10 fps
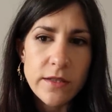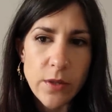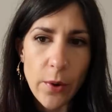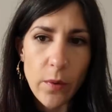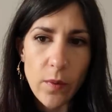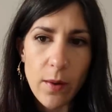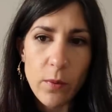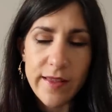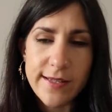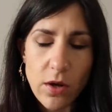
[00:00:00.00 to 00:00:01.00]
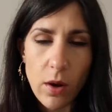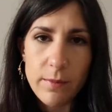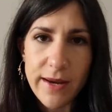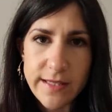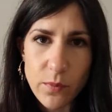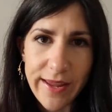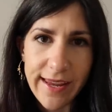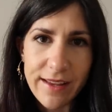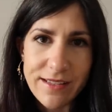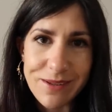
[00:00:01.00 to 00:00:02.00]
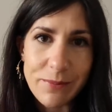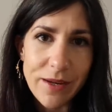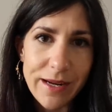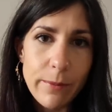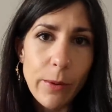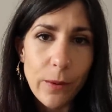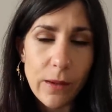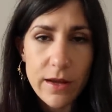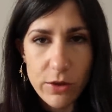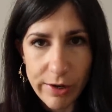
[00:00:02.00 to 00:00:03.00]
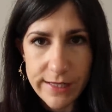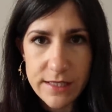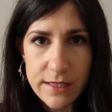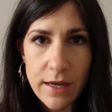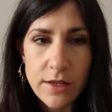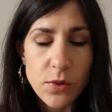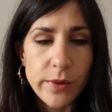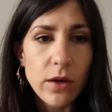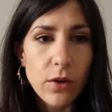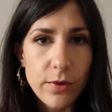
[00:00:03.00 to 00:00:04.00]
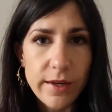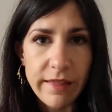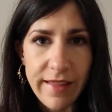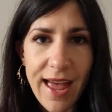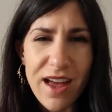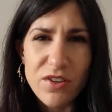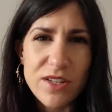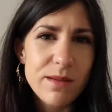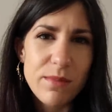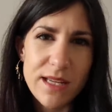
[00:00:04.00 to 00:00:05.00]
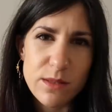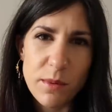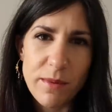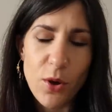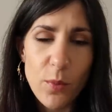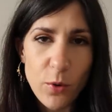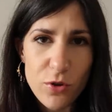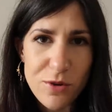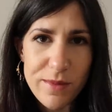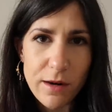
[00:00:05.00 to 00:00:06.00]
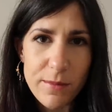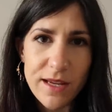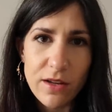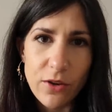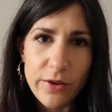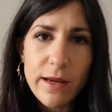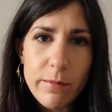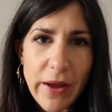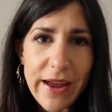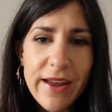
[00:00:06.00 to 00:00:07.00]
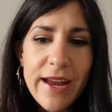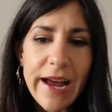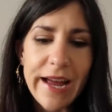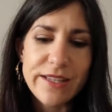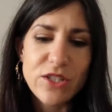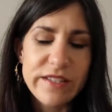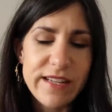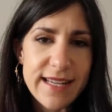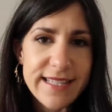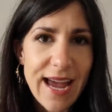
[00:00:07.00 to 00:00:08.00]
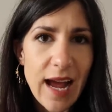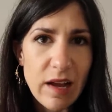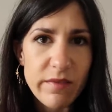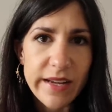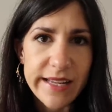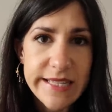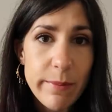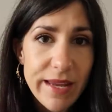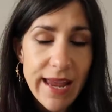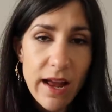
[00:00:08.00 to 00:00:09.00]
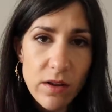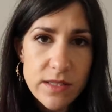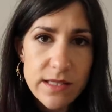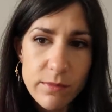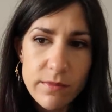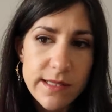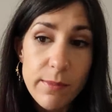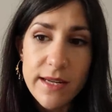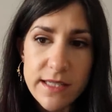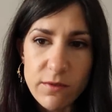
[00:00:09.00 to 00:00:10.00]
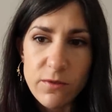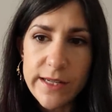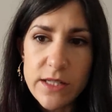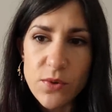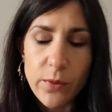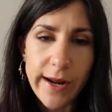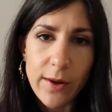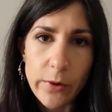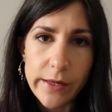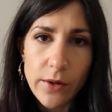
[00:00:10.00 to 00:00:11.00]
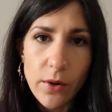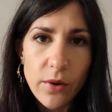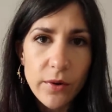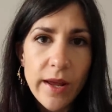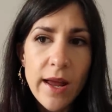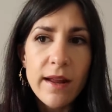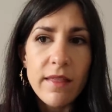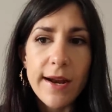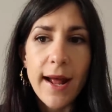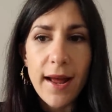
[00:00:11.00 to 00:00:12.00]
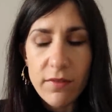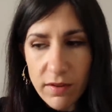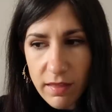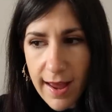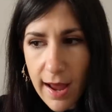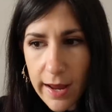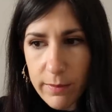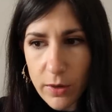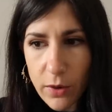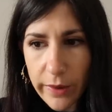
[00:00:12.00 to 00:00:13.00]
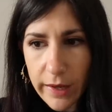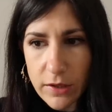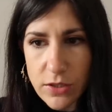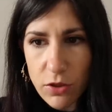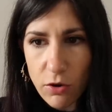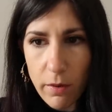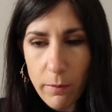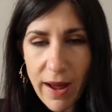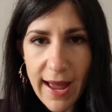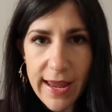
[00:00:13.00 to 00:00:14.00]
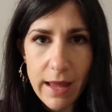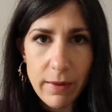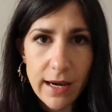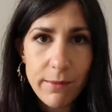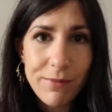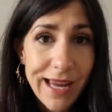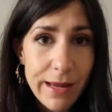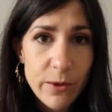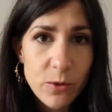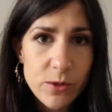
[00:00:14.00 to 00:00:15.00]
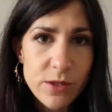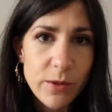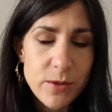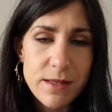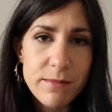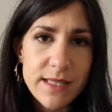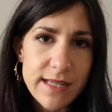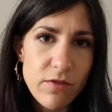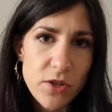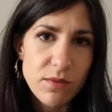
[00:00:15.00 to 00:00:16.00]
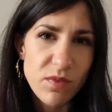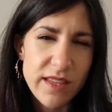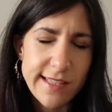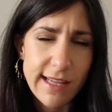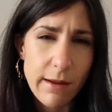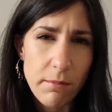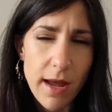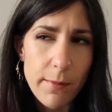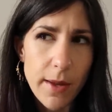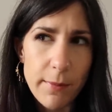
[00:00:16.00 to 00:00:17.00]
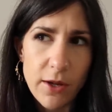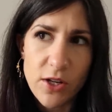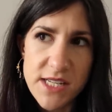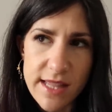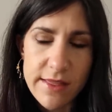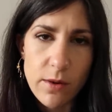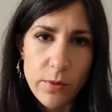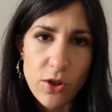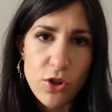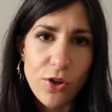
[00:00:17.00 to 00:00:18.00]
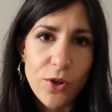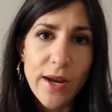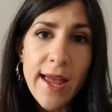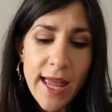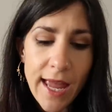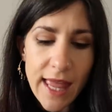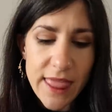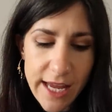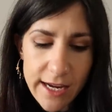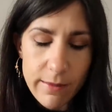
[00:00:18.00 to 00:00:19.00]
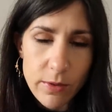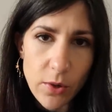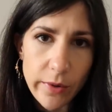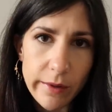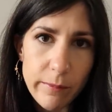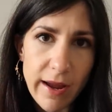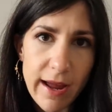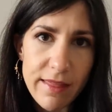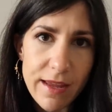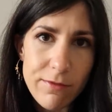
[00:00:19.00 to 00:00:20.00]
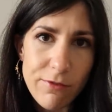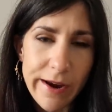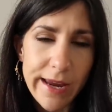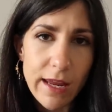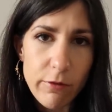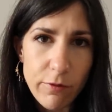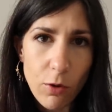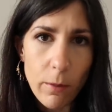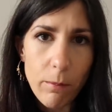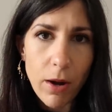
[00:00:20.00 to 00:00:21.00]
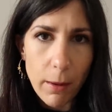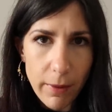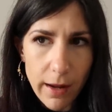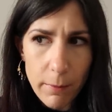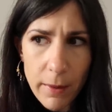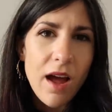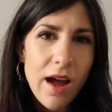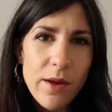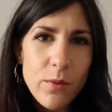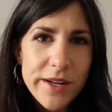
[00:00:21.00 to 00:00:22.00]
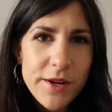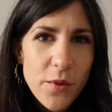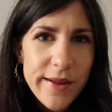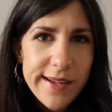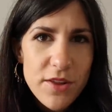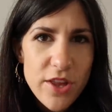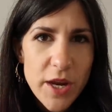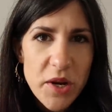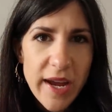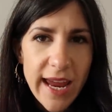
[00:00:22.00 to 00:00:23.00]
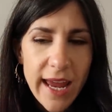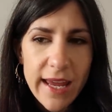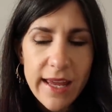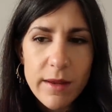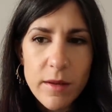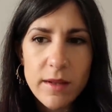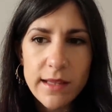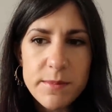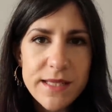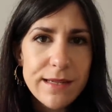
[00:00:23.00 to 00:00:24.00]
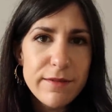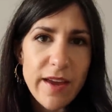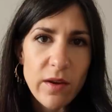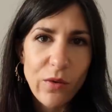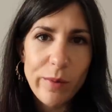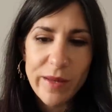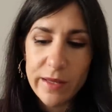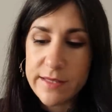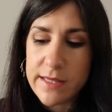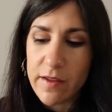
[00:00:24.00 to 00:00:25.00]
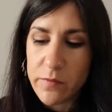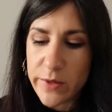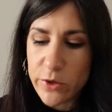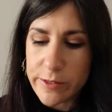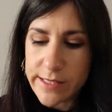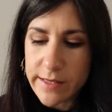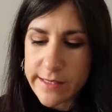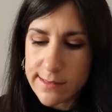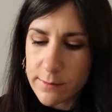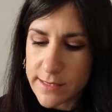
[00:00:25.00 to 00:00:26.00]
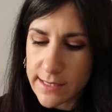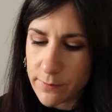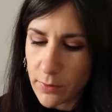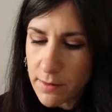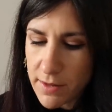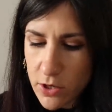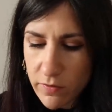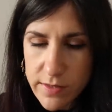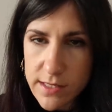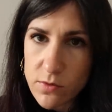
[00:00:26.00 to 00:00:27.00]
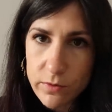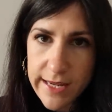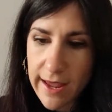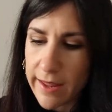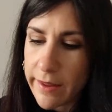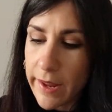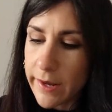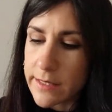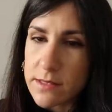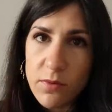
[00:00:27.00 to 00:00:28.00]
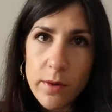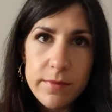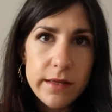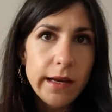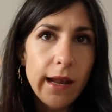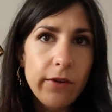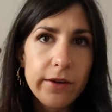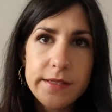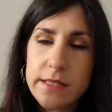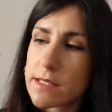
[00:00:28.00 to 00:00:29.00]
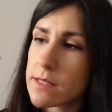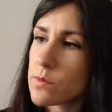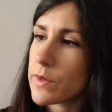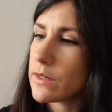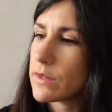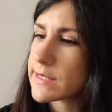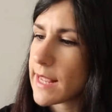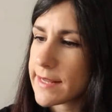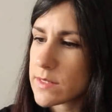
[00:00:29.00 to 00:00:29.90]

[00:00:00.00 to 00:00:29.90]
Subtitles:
So I want that to go up next week. So I'm going to pull a dress to include in that. I've got some things from my own wardrobe that I'll be including, but it's just nice to have something else, something different to what I already own. Then after that, I'm going to drop by MLM Label to pull some stuff just for some upcoming content that I want to shoot. And then I'm going by the Frankie for pop-up. I wanted to quickly share a lipstick favorite because I've been using this lipstick pretty much every single day. It's from Clarins. This is what it looks like.